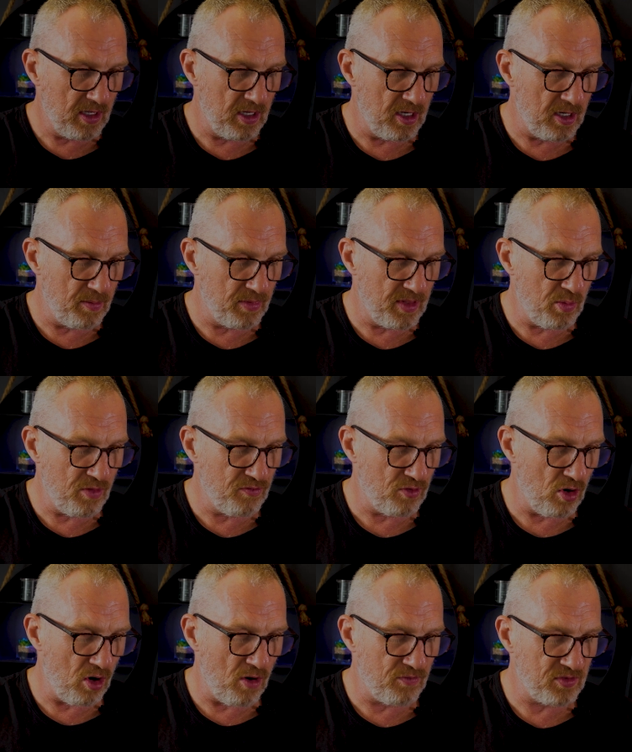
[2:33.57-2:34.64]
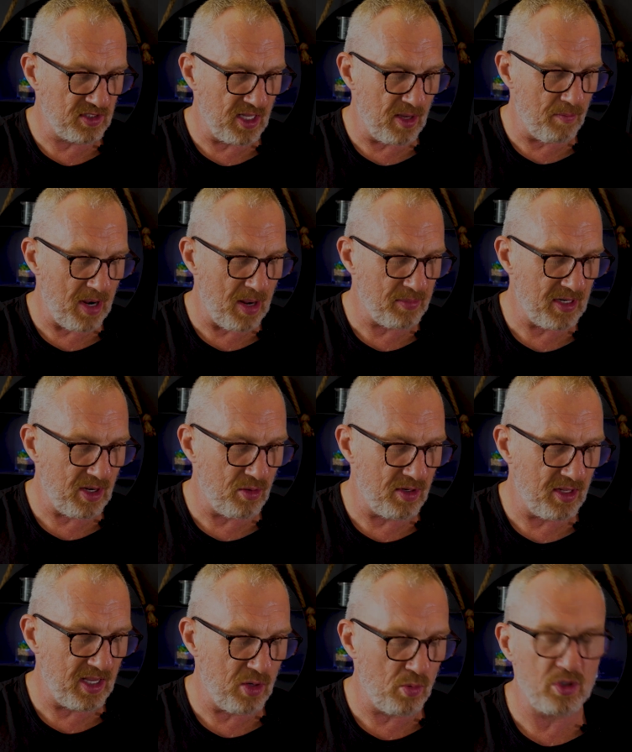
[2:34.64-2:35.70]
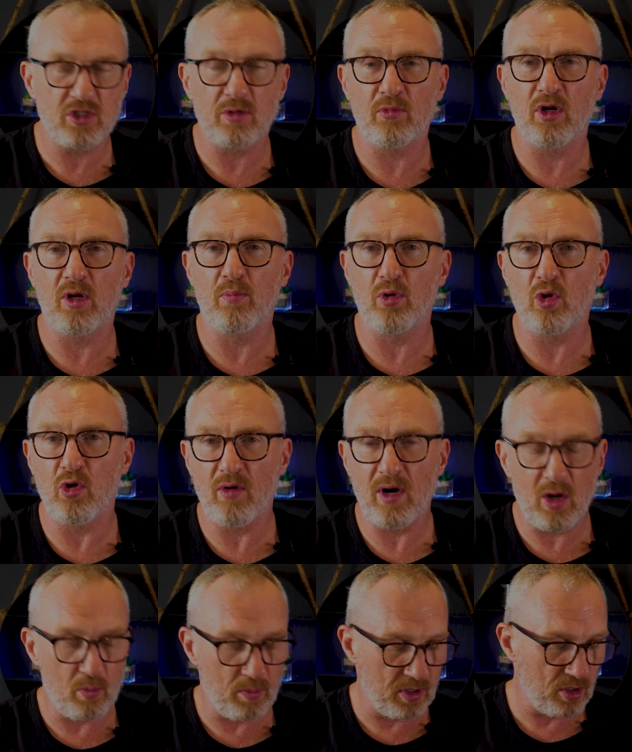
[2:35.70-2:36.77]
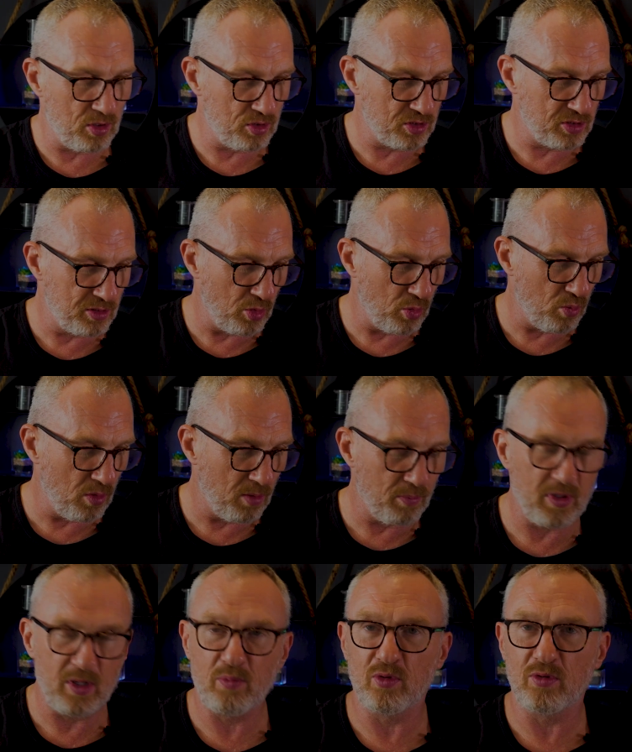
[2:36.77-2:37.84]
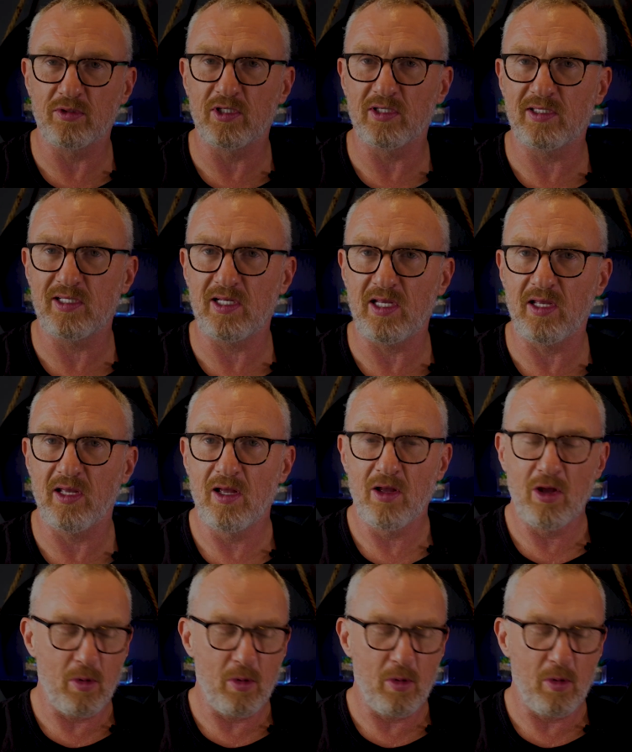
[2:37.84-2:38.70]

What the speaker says: Then we've got obviously a map down here, which I'm going to blur out because I don't want people to see